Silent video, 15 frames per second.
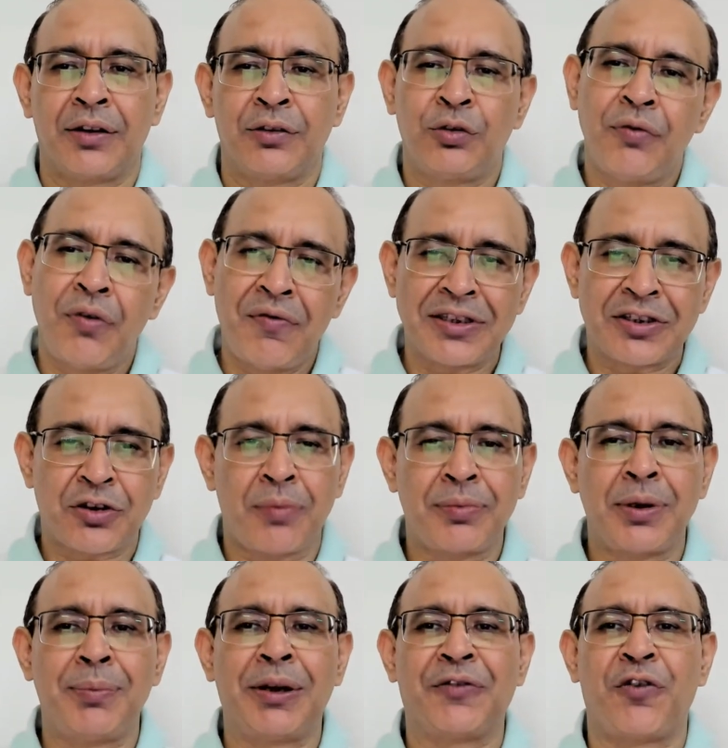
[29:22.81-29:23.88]
So we will
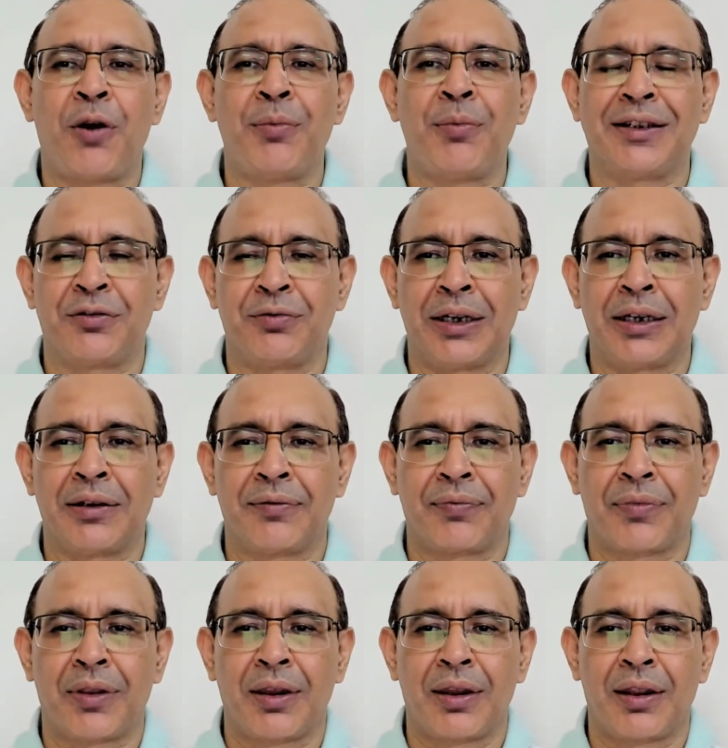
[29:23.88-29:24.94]
stop the metformin as well.
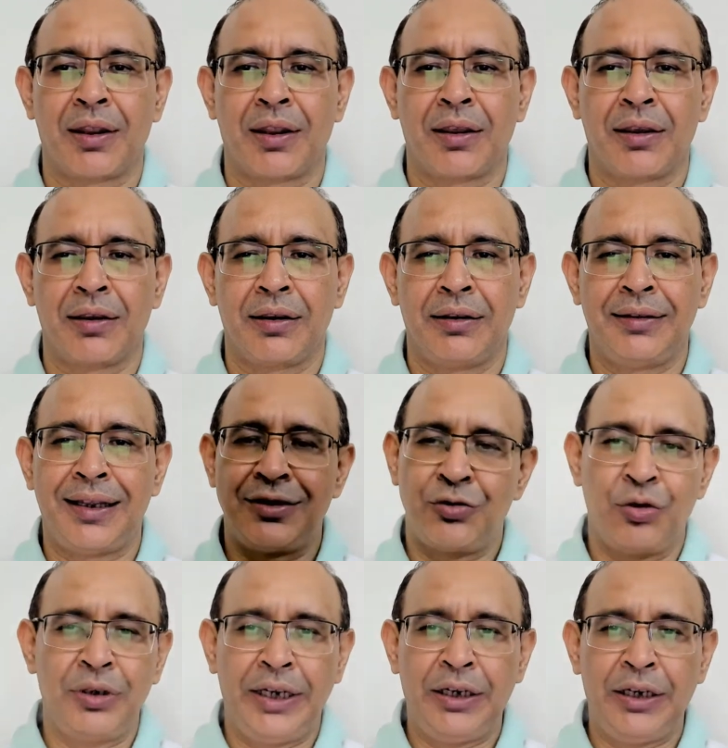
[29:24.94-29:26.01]
There's
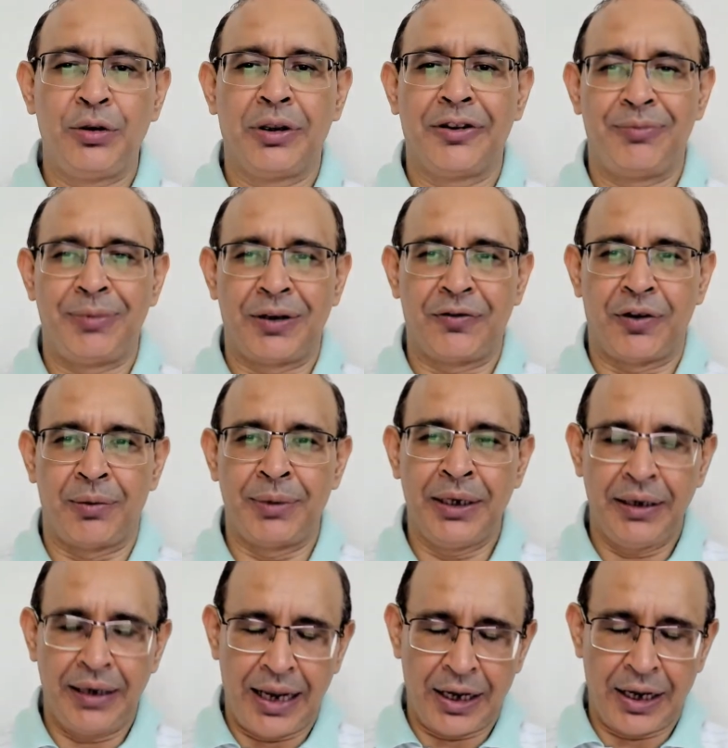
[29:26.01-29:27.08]
no need to give
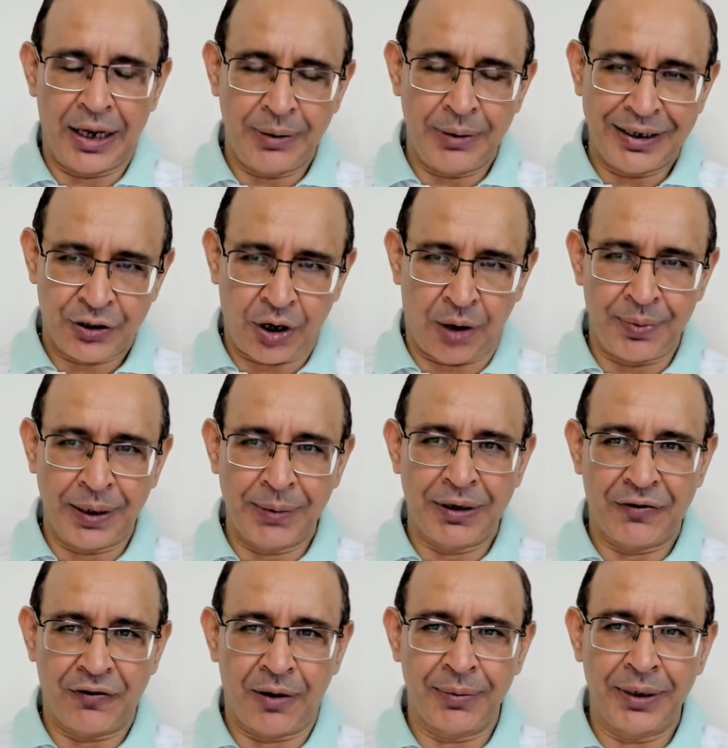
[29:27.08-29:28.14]
metformin. Actually, by stopping
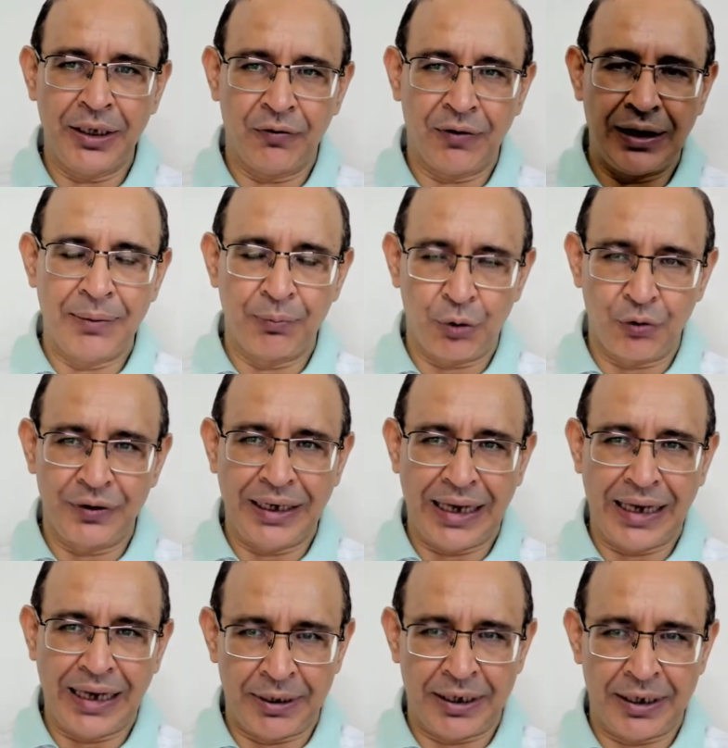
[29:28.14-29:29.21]
metformin, you will improve the
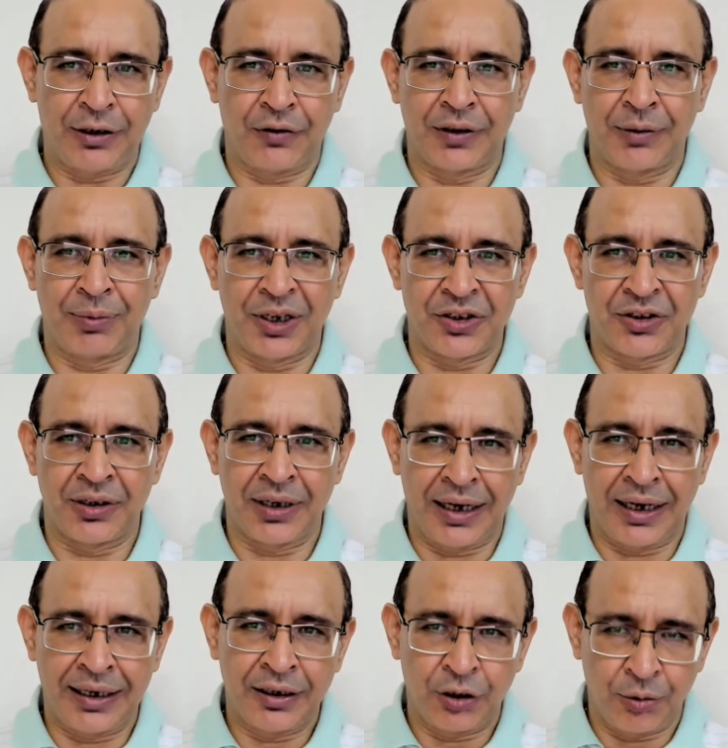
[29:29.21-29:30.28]
appetite of the patient
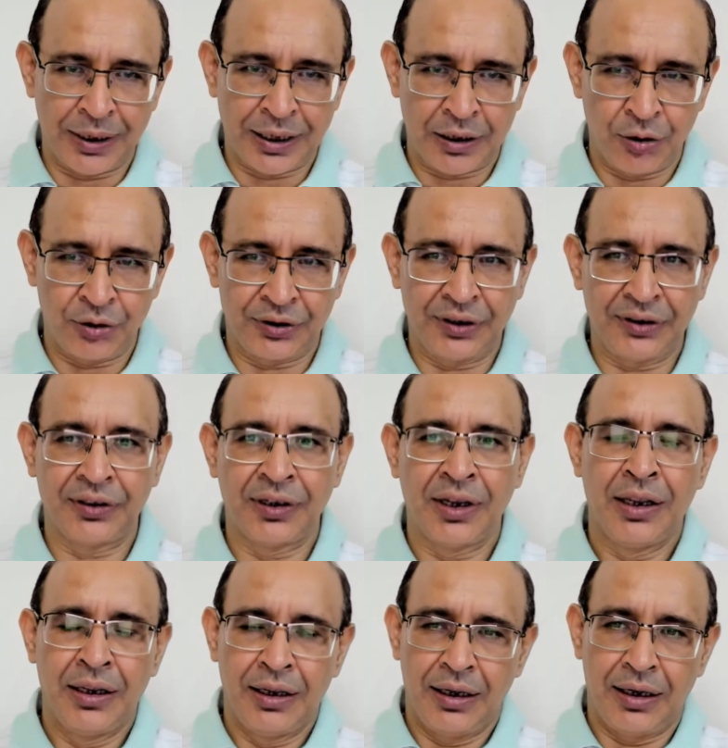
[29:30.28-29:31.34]
and the tuberculosis,
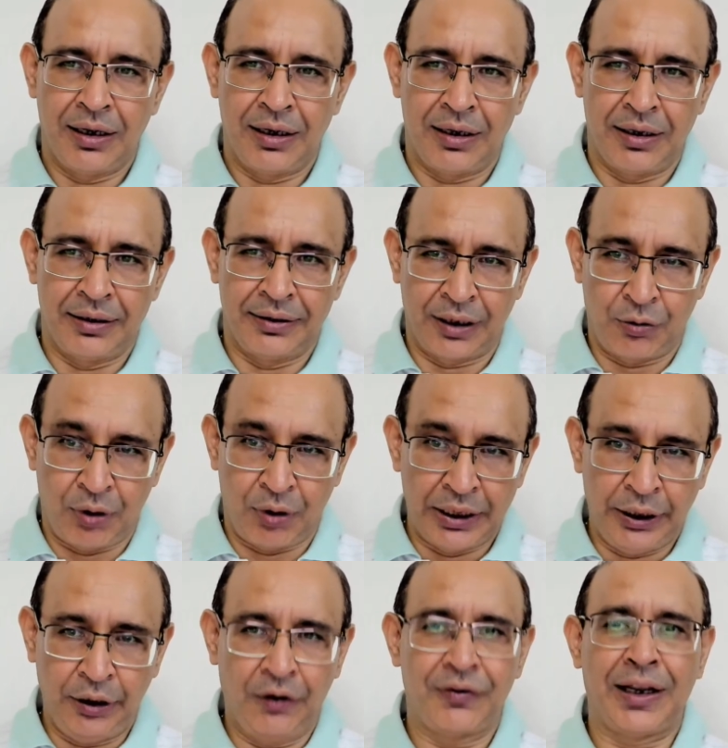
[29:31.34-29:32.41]
the
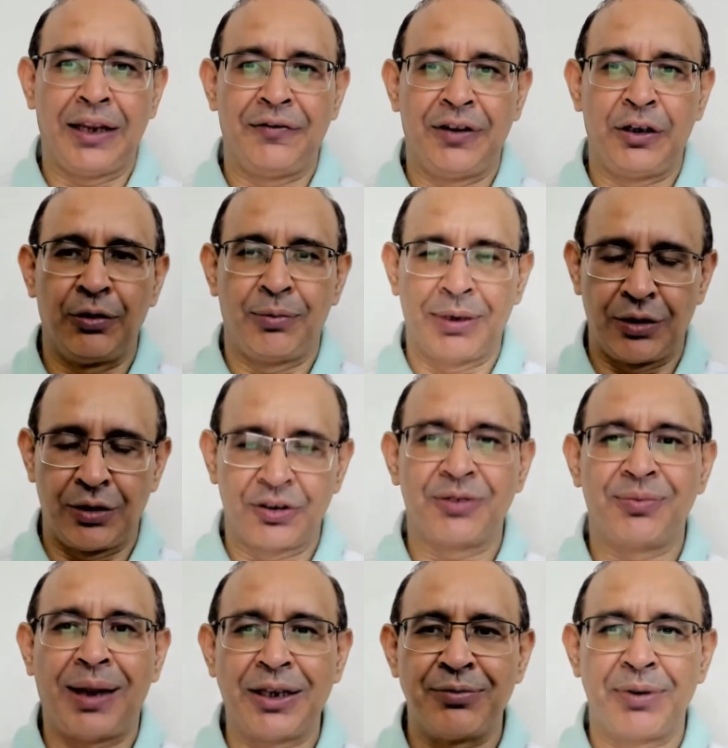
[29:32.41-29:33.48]
quality of life in
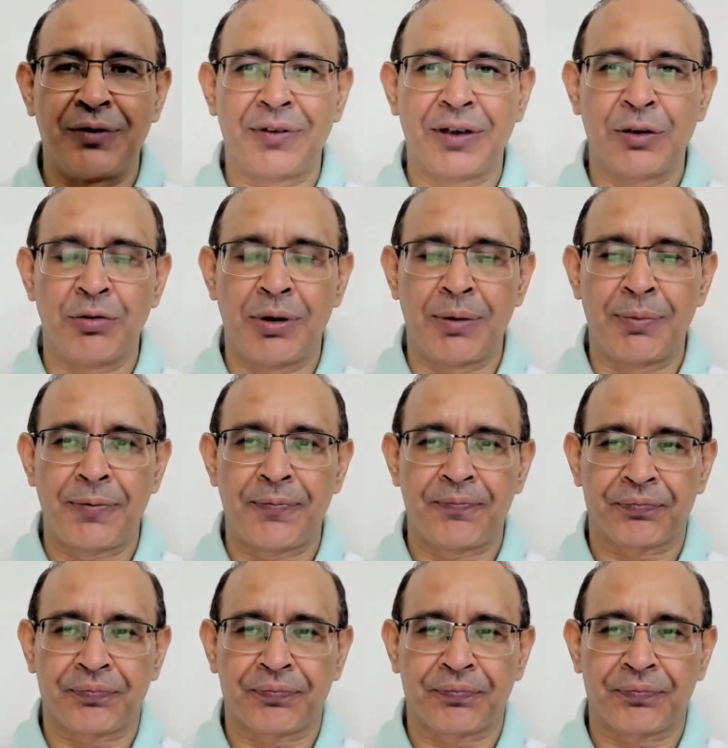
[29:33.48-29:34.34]
tuberculosis management will go up.